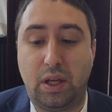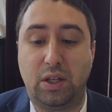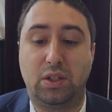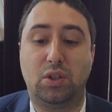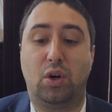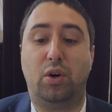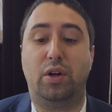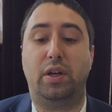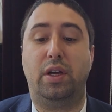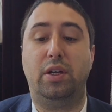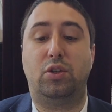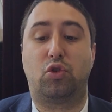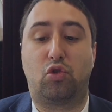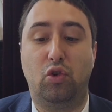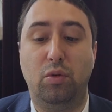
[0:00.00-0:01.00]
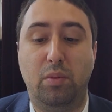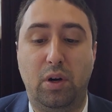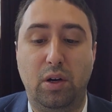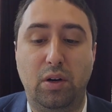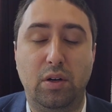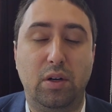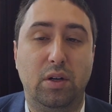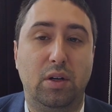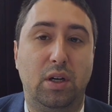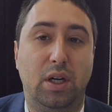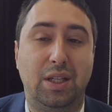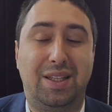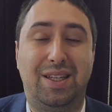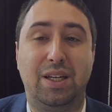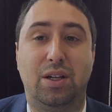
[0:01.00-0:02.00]
tor to eat truma
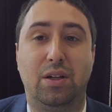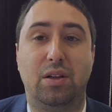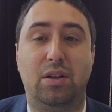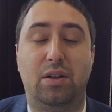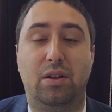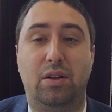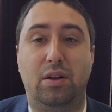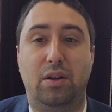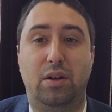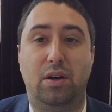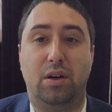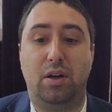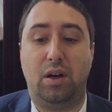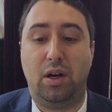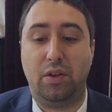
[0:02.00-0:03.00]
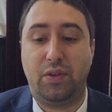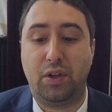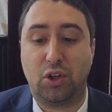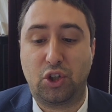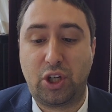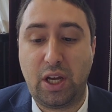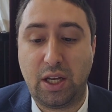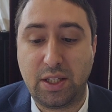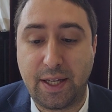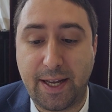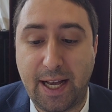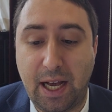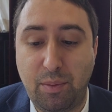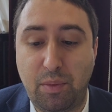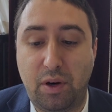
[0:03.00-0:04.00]
until shkias
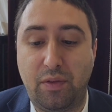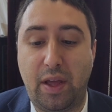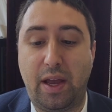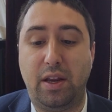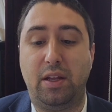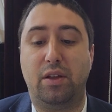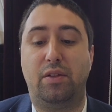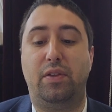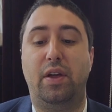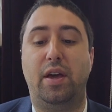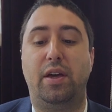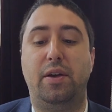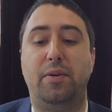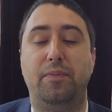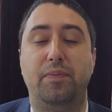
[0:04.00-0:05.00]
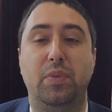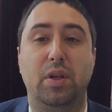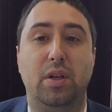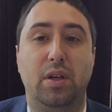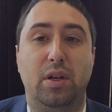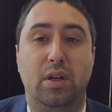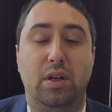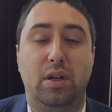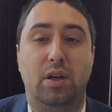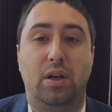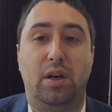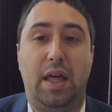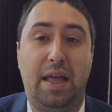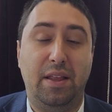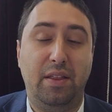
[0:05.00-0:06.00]
hachama the 80th day,
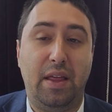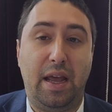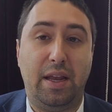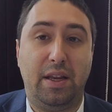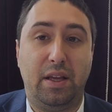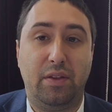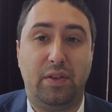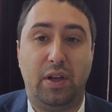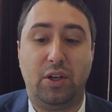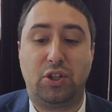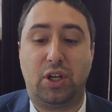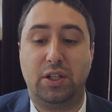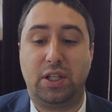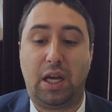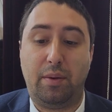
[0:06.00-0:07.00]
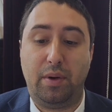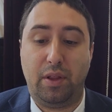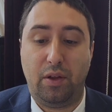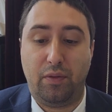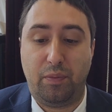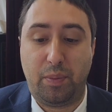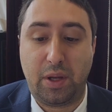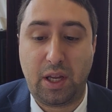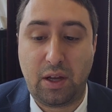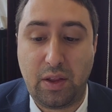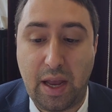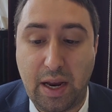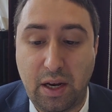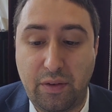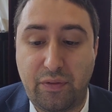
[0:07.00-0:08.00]
end of the 80th day, shkias hachama the beginning of
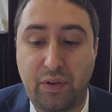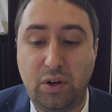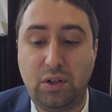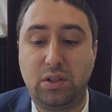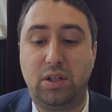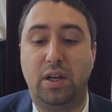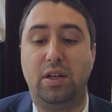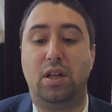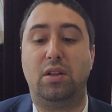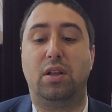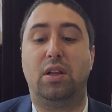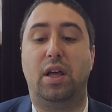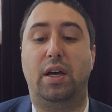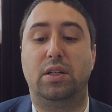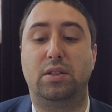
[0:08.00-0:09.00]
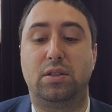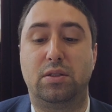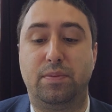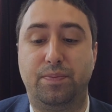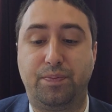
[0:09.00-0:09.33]
the 81st day. Nonetheless,